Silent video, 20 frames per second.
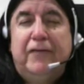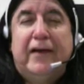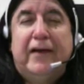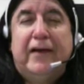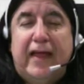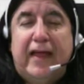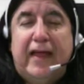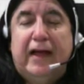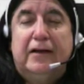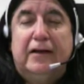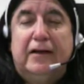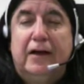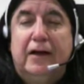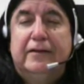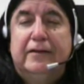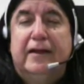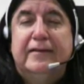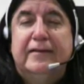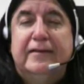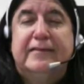If I say I
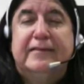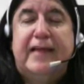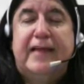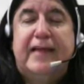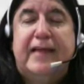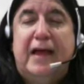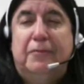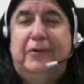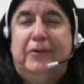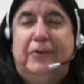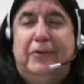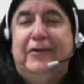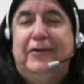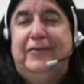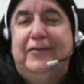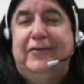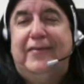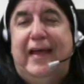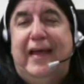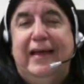can't understand what
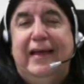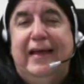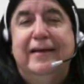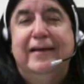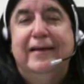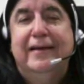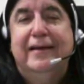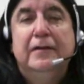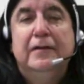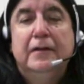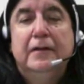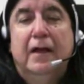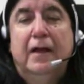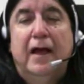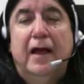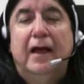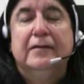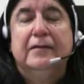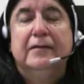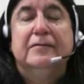you say,
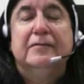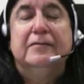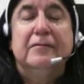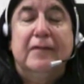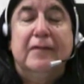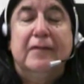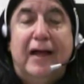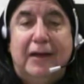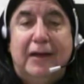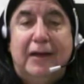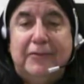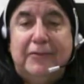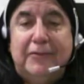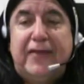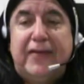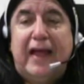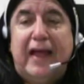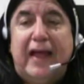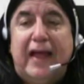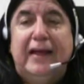and I
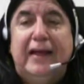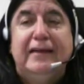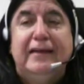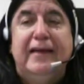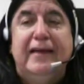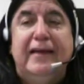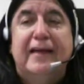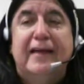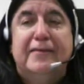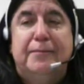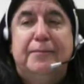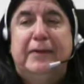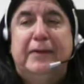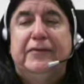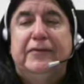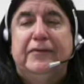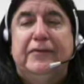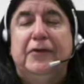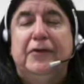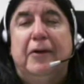would say, yes,
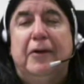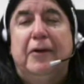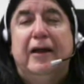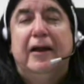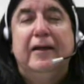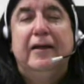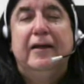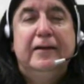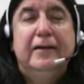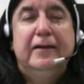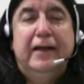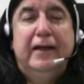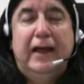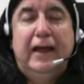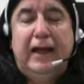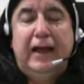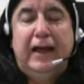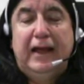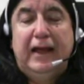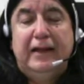but you were
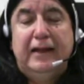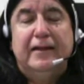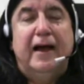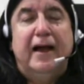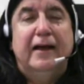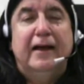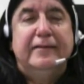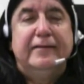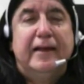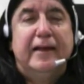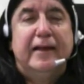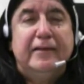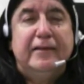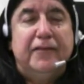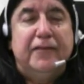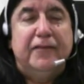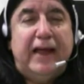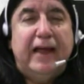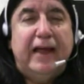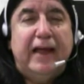in
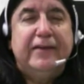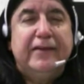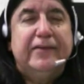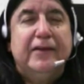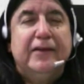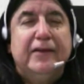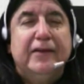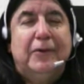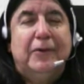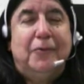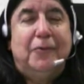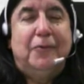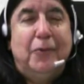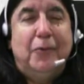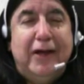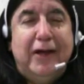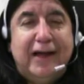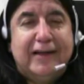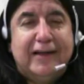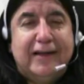identification with the
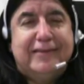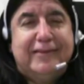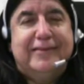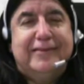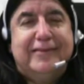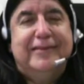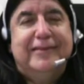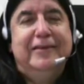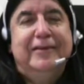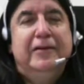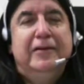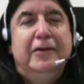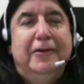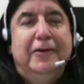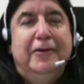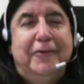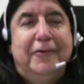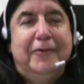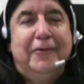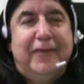words
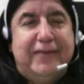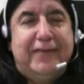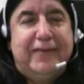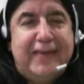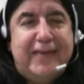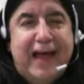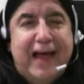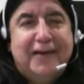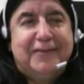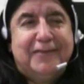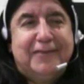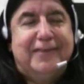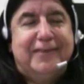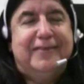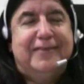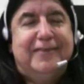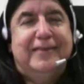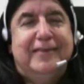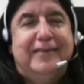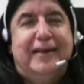or the sounds
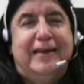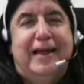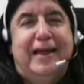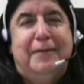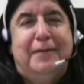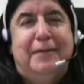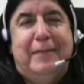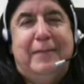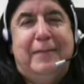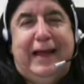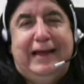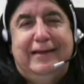that I made